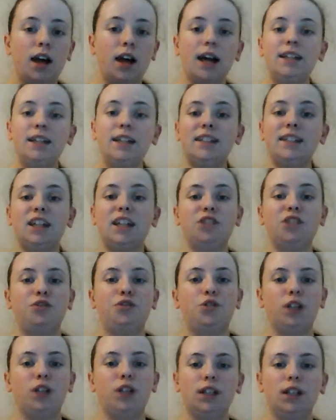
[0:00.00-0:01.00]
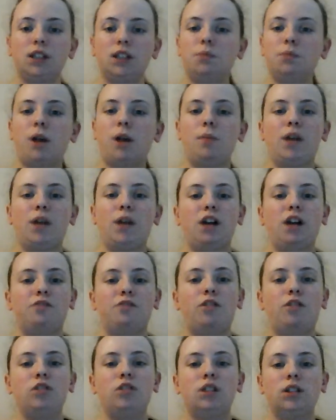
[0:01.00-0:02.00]
A Den of Tricks by Bella
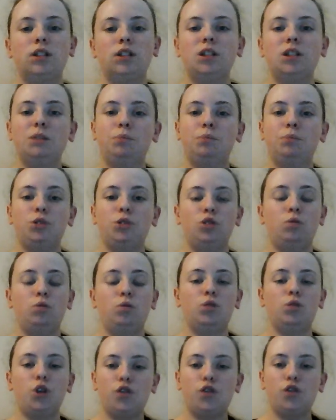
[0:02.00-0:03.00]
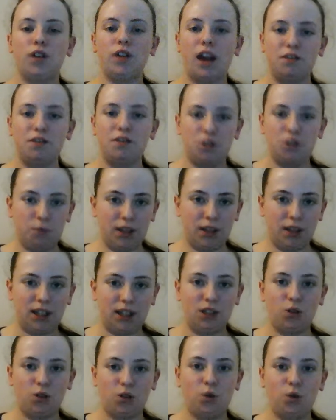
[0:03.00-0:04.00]
Forrest, but don't currently have it on my
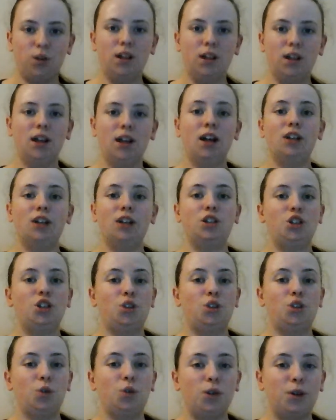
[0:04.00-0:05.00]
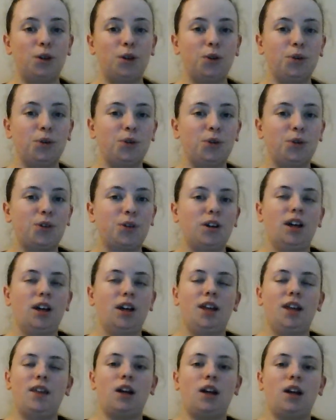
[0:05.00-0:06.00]
Kindle to show you
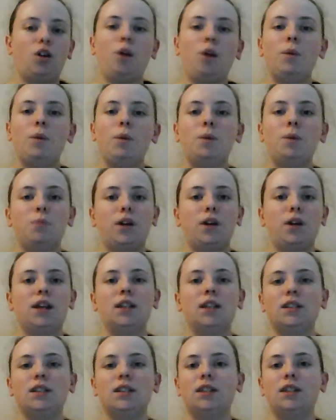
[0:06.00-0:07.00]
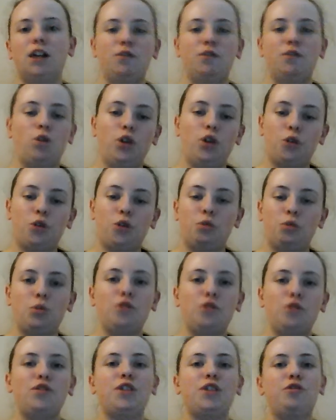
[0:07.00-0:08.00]
that copy, because I've already
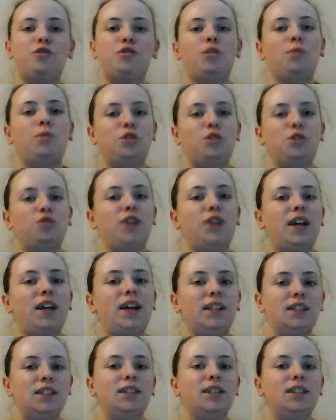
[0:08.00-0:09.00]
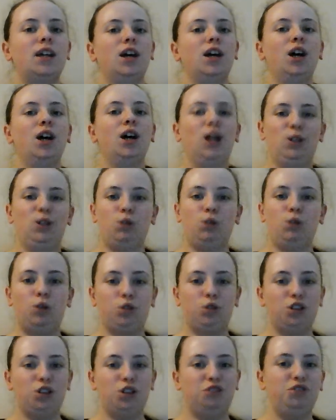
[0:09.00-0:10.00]
removed it from the device so I
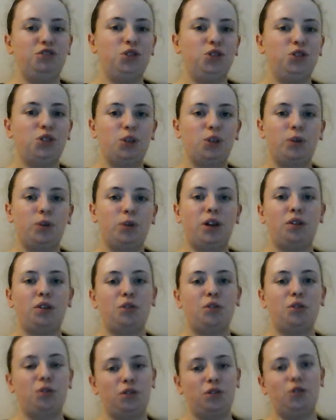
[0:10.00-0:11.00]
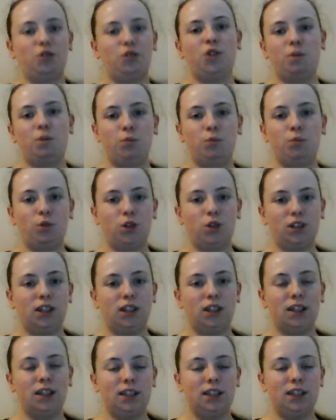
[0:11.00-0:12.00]
don't confuse it with other books
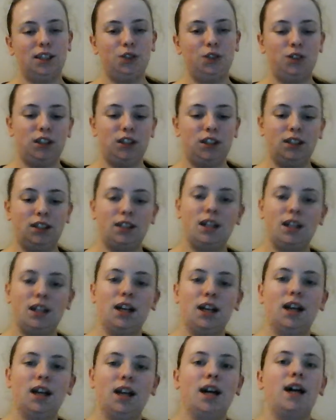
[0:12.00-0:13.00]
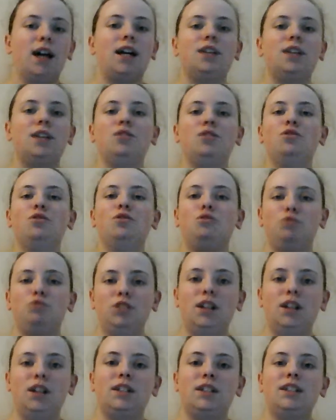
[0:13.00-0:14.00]
in the series, and
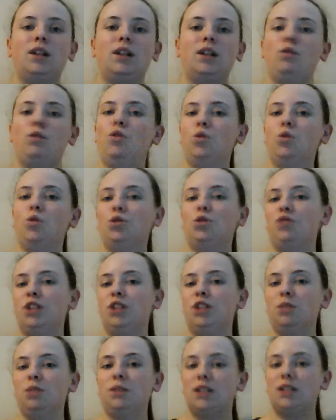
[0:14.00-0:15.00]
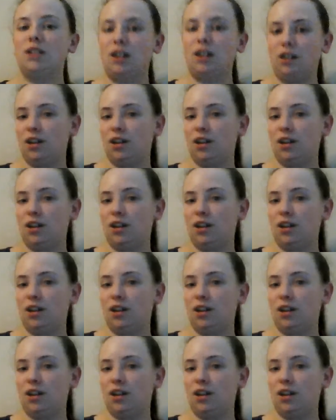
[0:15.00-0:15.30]
as I download and read them as they